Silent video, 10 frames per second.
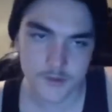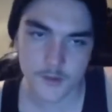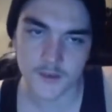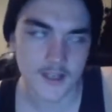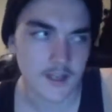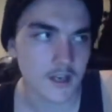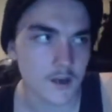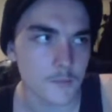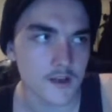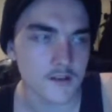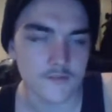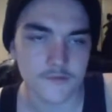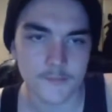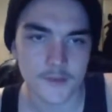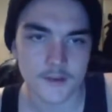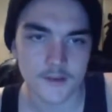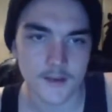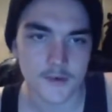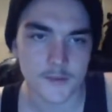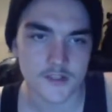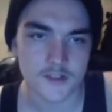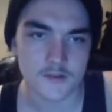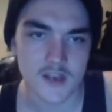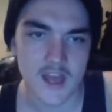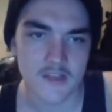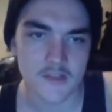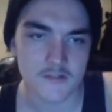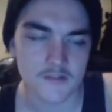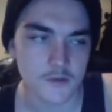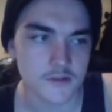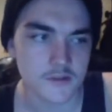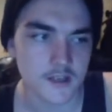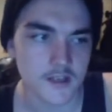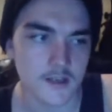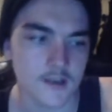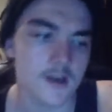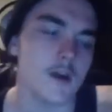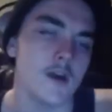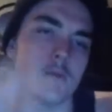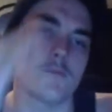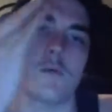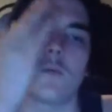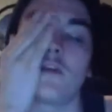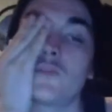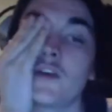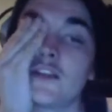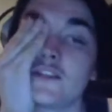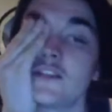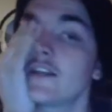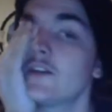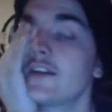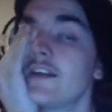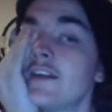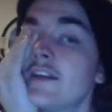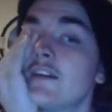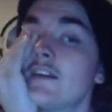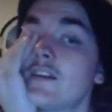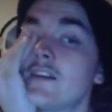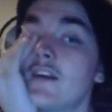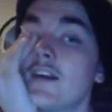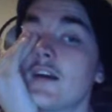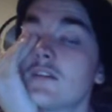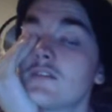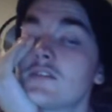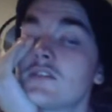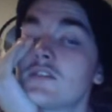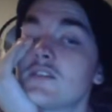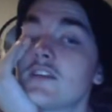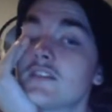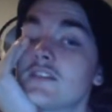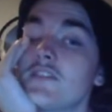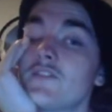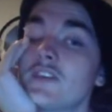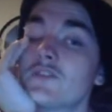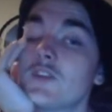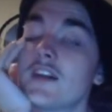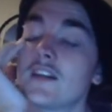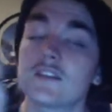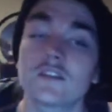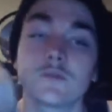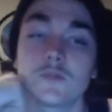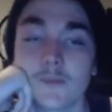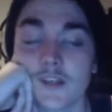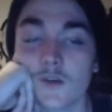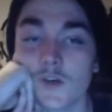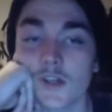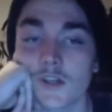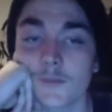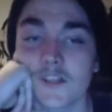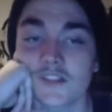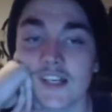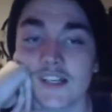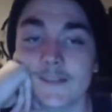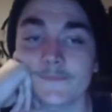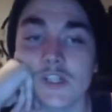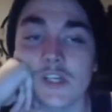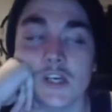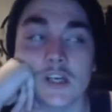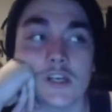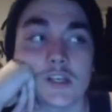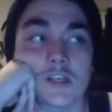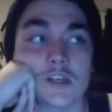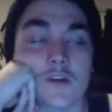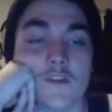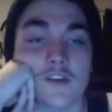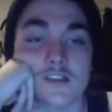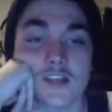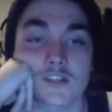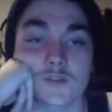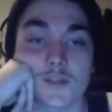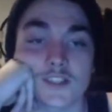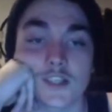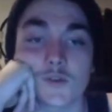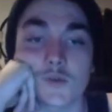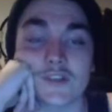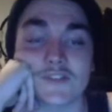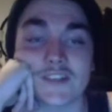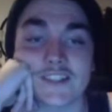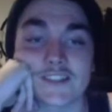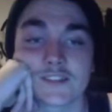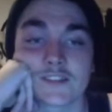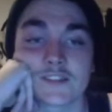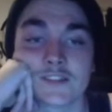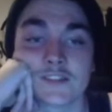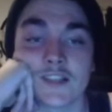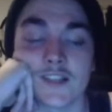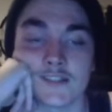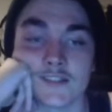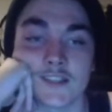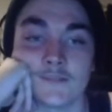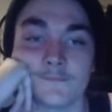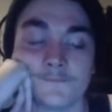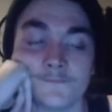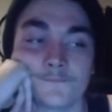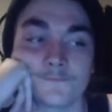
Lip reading: probably a little bit of premature death. So I'd say, probably realistically looking at it, I'd say 600-700 eggs would be quite a good amount to get. Now these eggs always go quite fast, and